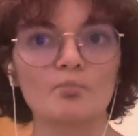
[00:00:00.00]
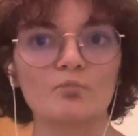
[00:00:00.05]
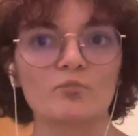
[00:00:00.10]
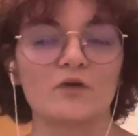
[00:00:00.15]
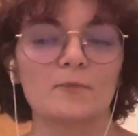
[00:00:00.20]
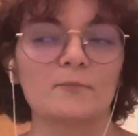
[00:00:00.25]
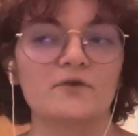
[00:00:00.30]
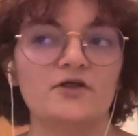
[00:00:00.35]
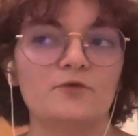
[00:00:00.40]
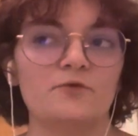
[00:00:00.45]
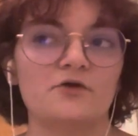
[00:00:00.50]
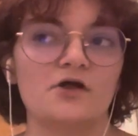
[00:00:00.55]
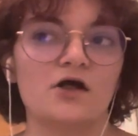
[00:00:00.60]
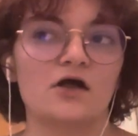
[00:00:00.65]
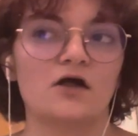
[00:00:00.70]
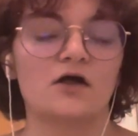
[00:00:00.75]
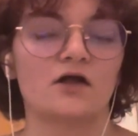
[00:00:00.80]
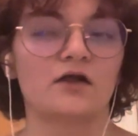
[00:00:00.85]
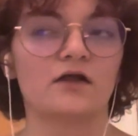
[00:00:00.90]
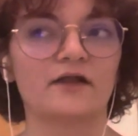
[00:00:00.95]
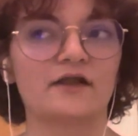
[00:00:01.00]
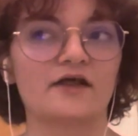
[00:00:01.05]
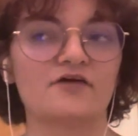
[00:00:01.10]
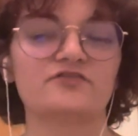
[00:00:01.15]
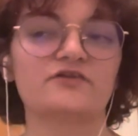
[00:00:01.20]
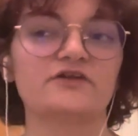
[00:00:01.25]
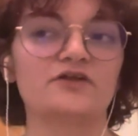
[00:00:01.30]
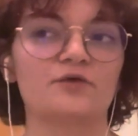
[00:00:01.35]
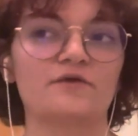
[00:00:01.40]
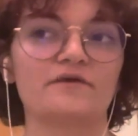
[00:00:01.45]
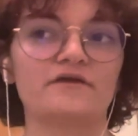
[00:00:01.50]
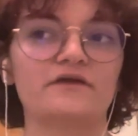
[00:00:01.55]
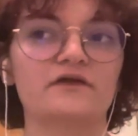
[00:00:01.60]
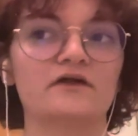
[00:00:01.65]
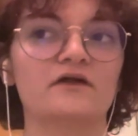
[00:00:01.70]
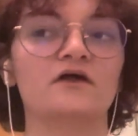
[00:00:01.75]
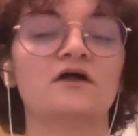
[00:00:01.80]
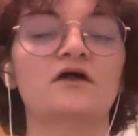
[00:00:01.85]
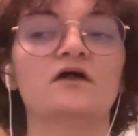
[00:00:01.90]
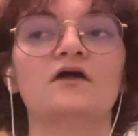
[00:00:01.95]
But here we are, and I have to deal with the
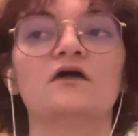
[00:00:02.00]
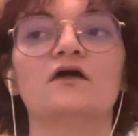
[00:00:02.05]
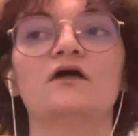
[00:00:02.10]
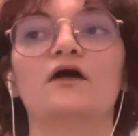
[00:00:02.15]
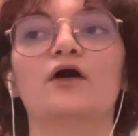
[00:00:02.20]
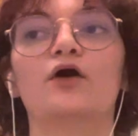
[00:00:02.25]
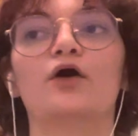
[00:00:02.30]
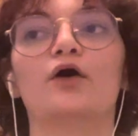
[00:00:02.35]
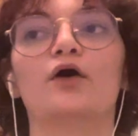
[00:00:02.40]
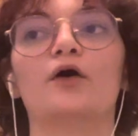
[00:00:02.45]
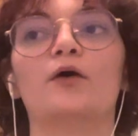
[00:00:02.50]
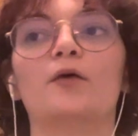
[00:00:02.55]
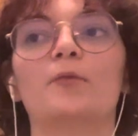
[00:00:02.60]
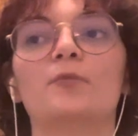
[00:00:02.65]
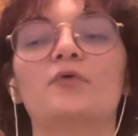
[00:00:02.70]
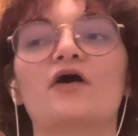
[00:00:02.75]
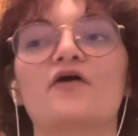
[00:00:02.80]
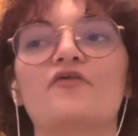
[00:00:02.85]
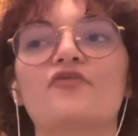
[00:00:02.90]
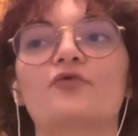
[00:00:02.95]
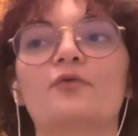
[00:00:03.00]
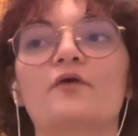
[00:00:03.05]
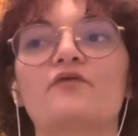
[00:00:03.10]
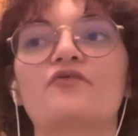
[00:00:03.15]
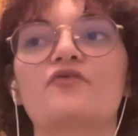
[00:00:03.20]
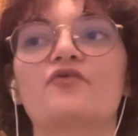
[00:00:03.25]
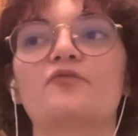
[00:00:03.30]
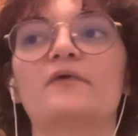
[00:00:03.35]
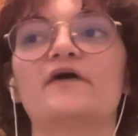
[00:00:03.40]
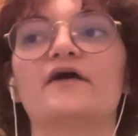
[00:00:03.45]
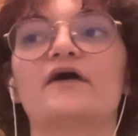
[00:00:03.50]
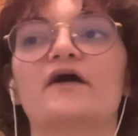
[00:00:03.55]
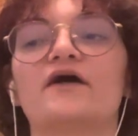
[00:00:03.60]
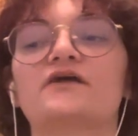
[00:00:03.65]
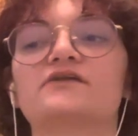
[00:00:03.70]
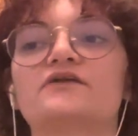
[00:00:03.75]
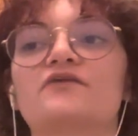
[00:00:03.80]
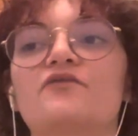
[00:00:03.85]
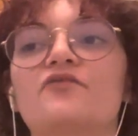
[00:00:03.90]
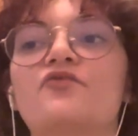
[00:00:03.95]
consequences of my
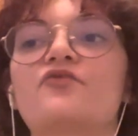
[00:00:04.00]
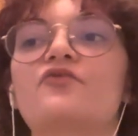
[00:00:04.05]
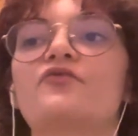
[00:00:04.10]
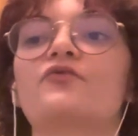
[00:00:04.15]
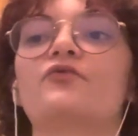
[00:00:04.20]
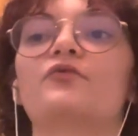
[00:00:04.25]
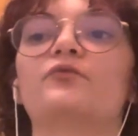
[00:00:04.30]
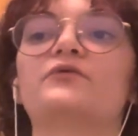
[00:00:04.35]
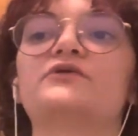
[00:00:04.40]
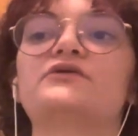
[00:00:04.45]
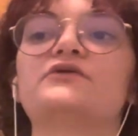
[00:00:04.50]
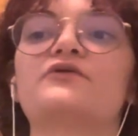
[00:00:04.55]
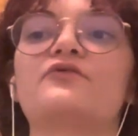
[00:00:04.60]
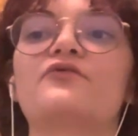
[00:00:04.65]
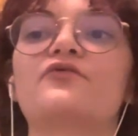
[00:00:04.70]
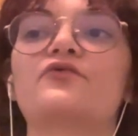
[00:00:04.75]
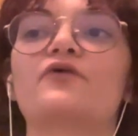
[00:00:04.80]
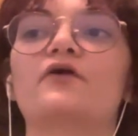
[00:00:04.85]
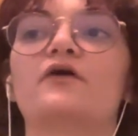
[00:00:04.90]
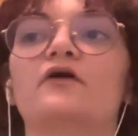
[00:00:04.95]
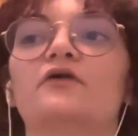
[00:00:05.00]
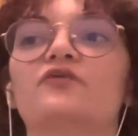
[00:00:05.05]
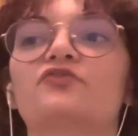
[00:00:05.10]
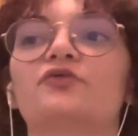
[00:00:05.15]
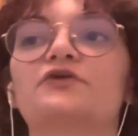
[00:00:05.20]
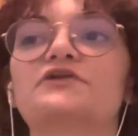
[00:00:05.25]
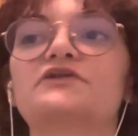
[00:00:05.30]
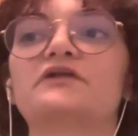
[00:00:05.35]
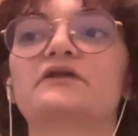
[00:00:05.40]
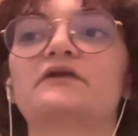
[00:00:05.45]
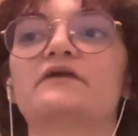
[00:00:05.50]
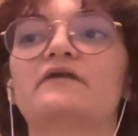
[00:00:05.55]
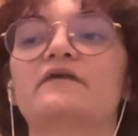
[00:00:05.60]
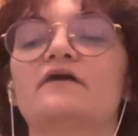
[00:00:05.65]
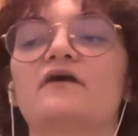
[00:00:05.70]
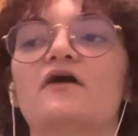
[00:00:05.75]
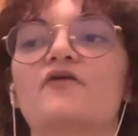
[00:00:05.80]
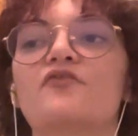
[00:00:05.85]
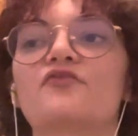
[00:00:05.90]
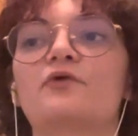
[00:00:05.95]
actions, which is, unfortunately, the
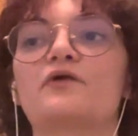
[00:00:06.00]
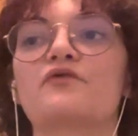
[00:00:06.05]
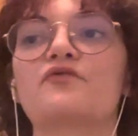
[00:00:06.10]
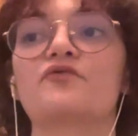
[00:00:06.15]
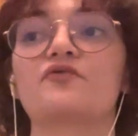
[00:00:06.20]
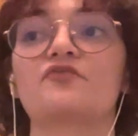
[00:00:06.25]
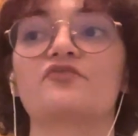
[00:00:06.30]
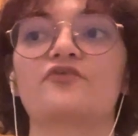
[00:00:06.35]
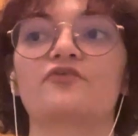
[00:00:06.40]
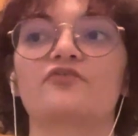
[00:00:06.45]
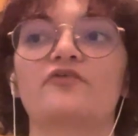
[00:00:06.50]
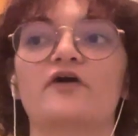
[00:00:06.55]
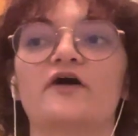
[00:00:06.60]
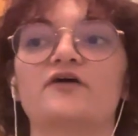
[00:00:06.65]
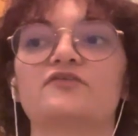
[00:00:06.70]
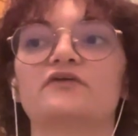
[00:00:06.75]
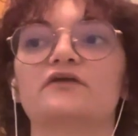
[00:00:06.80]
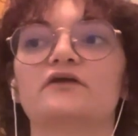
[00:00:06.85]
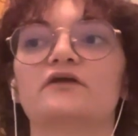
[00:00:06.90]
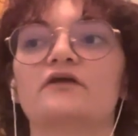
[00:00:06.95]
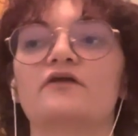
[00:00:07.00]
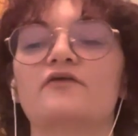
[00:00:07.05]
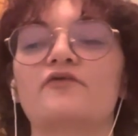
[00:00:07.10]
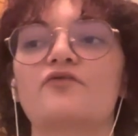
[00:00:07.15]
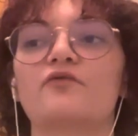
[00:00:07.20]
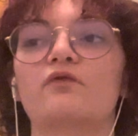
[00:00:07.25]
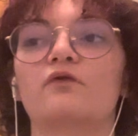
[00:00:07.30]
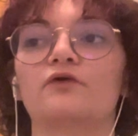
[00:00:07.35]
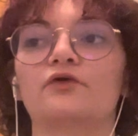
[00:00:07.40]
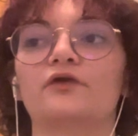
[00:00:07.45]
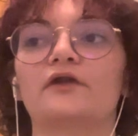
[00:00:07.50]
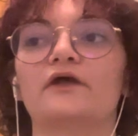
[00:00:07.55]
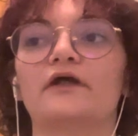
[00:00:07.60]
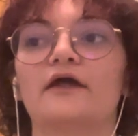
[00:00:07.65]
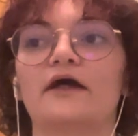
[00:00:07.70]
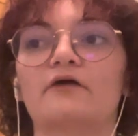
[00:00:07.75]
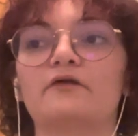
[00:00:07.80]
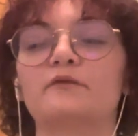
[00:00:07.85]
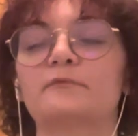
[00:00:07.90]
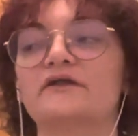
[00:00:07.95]
consequences of surviving is learning
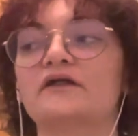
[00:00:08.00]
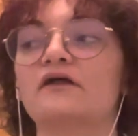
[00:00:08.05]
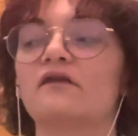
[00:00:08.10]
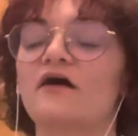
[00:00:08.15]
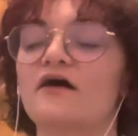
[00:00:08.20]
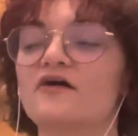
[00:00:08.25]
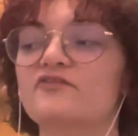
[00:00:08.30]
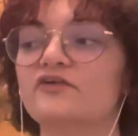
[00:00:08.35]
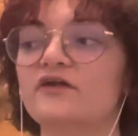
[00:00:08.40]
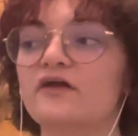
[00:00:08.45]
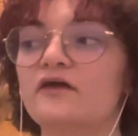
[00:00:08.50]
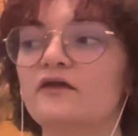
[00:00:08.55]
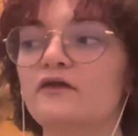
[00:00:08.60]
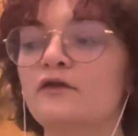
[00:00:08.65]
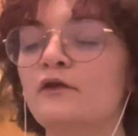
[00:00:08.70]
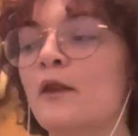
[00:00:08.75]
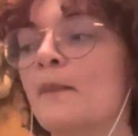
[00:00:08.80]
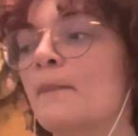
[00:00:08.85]
how to be alive again.